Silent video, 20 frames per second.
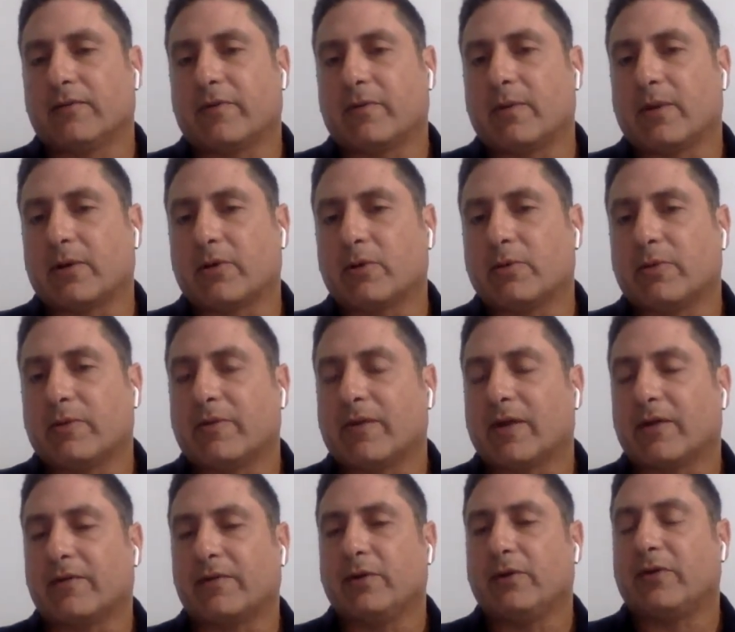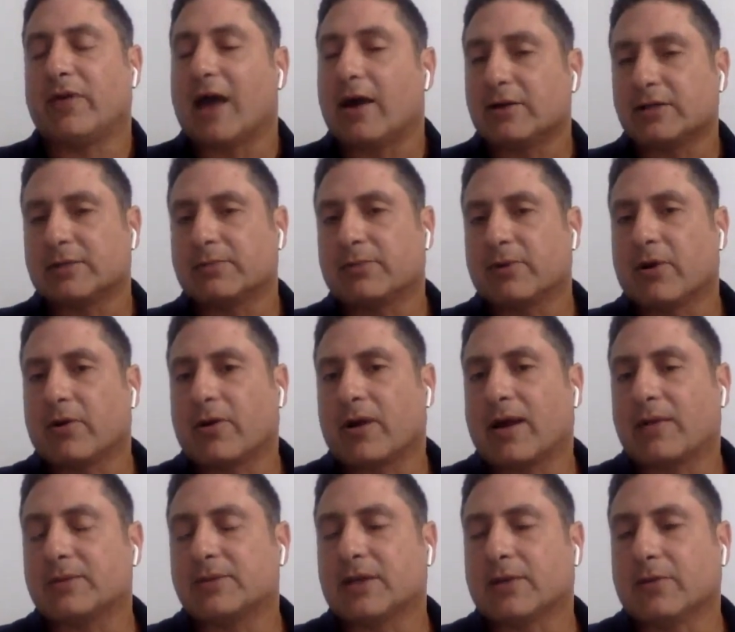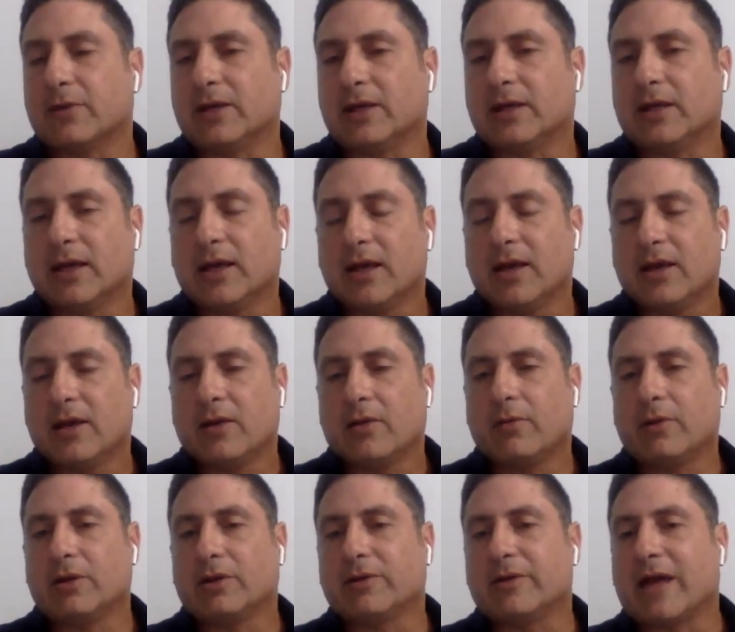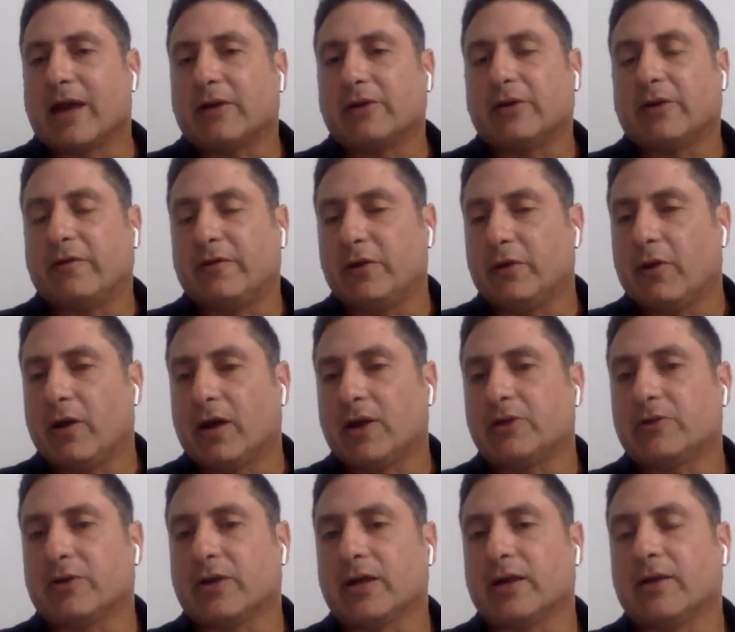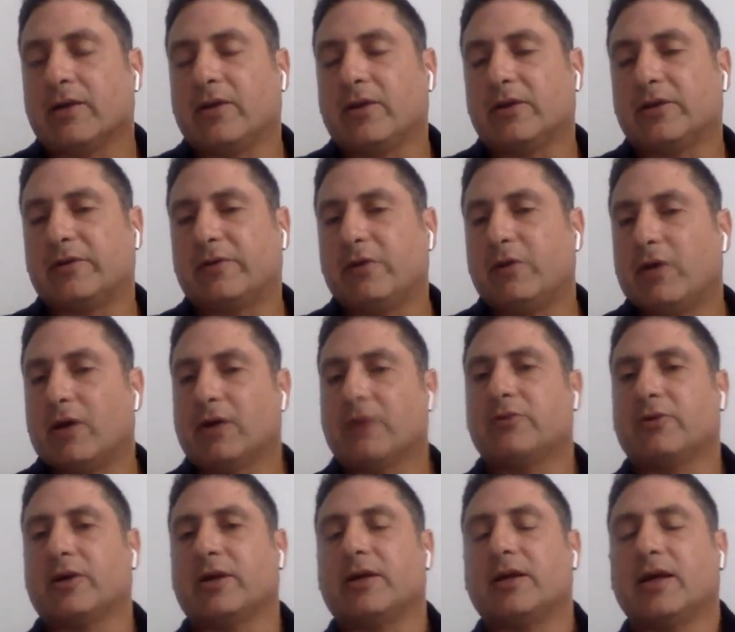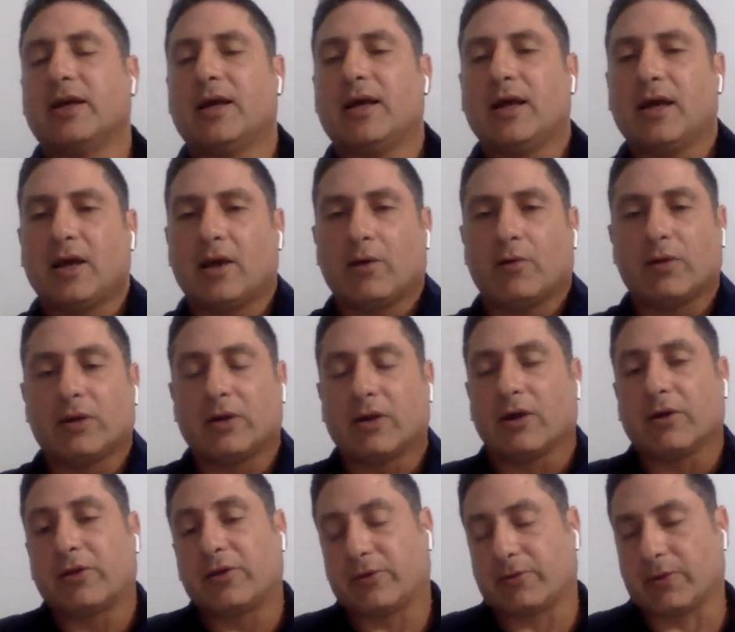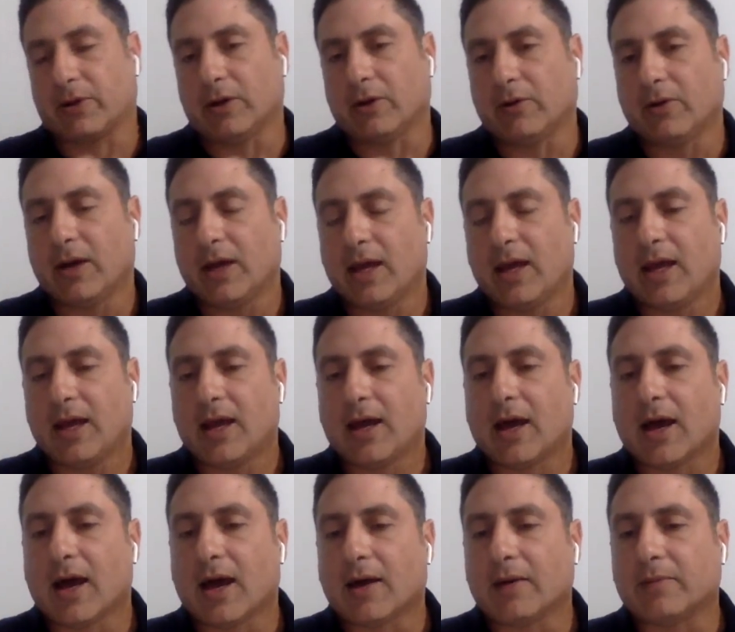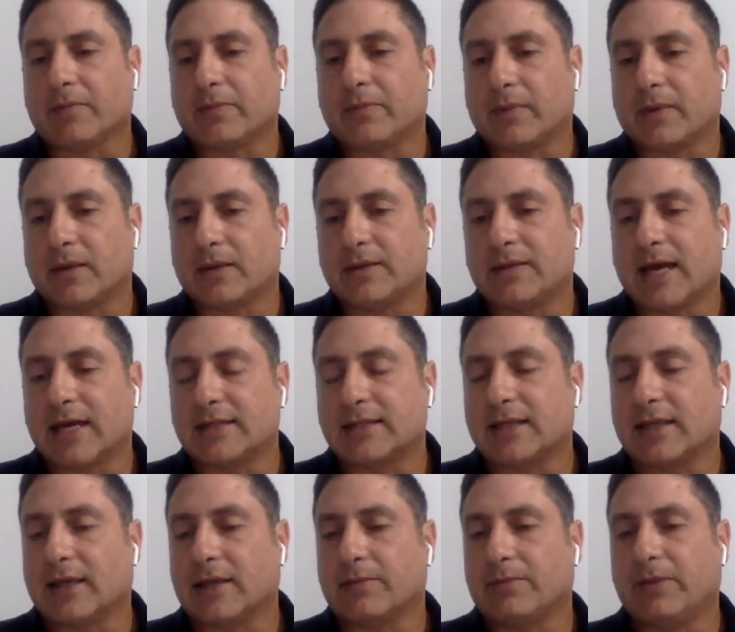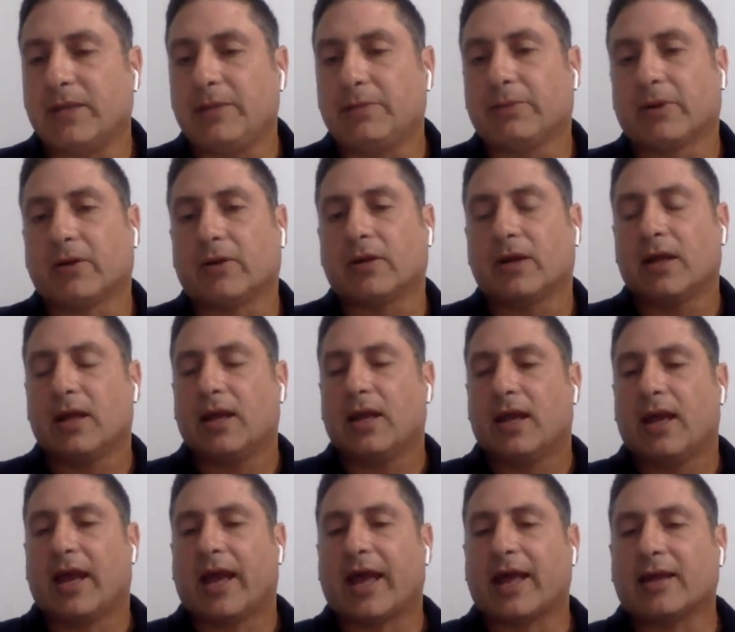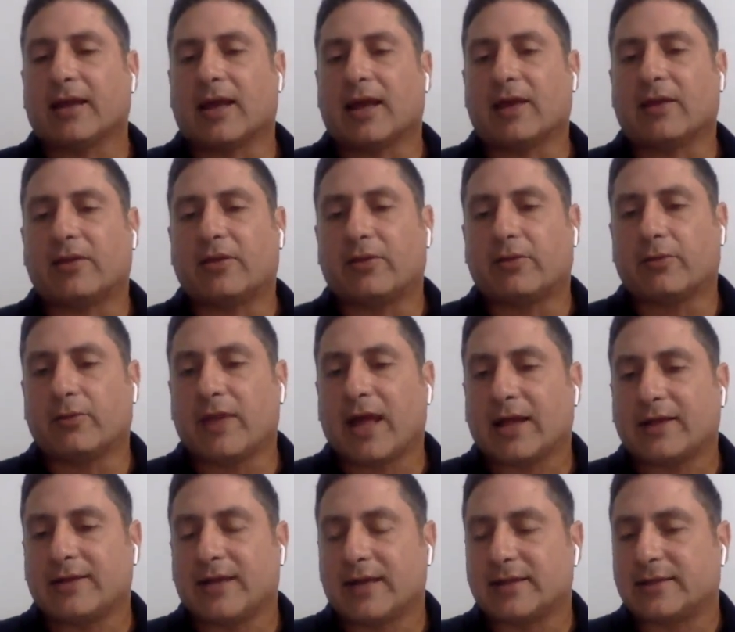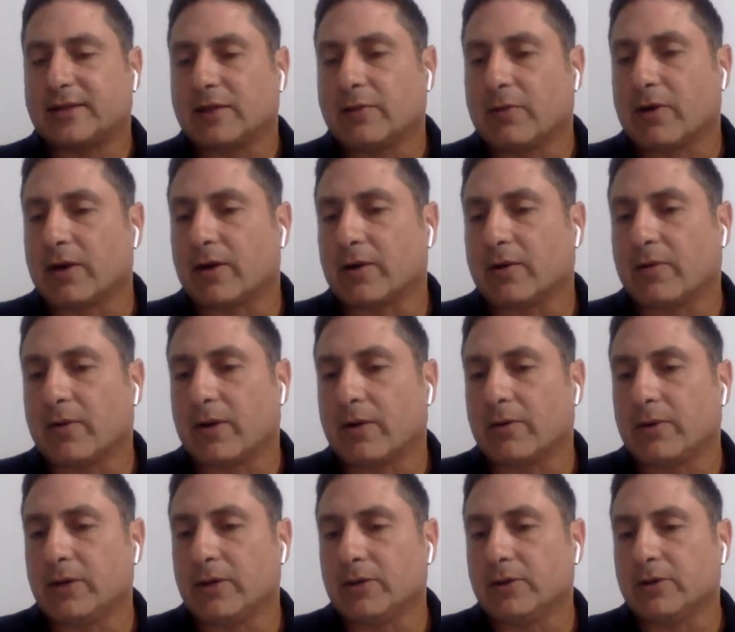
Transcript: from a group of a few thousand programs that we whittled down to a few hundred. Those few hundred would go through testing in people. And through that testing where we